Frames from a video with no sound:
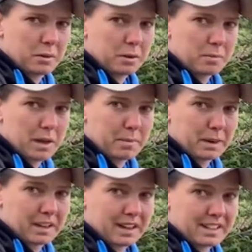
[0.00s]
We may be
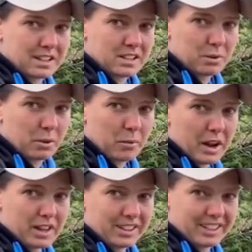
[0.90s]
connected to a
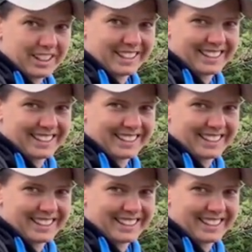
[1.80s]
whale.